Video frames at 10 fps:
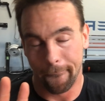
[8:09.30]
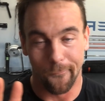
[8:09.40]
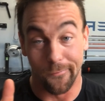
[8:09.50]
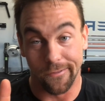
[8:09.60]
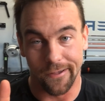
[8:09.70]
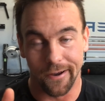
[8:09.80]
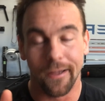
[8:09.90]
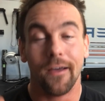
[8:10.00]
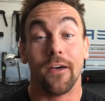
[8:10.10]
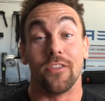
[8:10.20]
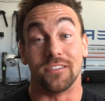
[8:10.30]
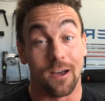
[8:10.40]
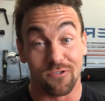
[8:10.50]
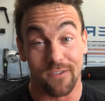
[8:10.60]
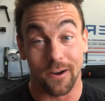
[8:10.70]
What do you think? The
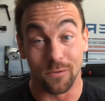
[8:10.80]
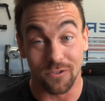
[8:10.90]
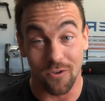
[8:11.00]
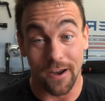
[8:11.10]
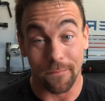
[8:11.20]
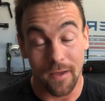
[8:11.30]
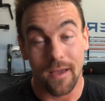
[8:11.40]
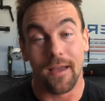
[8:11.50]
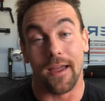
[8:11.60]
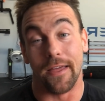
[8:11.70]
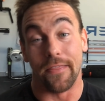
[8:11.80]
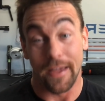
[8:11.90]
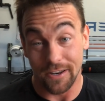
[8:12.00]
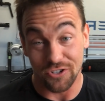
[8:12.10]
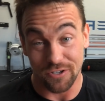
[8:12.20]
soundtrack was great. And
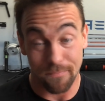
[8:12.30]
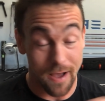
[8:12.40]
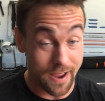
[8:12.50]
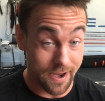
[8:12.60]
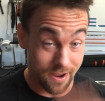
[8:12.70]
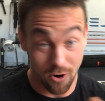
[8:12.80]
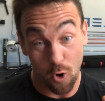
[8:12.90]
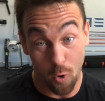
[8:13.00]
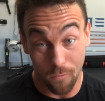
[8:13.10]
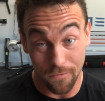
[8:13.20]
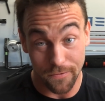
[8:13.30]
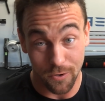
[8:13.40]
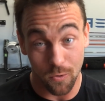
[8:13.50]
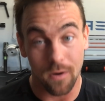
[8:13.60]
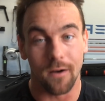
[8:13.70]
that is just my
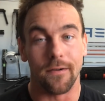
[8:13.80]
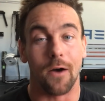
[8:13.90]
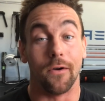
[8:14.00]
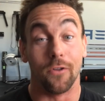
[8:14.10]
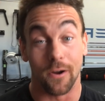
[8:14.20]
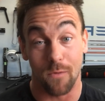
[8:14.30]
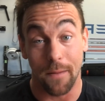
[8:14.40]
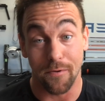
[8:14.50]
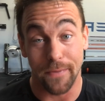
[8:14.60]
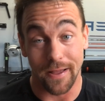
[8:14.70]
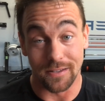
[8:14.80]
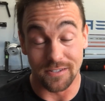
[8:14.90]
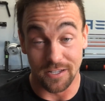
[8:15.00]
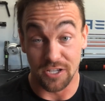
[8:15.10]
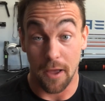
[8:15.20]
overview of how I look at Robert
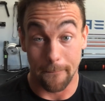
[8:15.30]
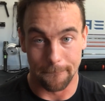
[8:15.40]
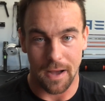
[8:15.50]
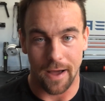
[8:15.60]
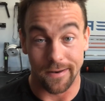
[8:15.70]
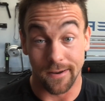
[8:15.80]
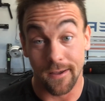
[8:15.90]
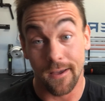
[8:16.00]
Pattinson's body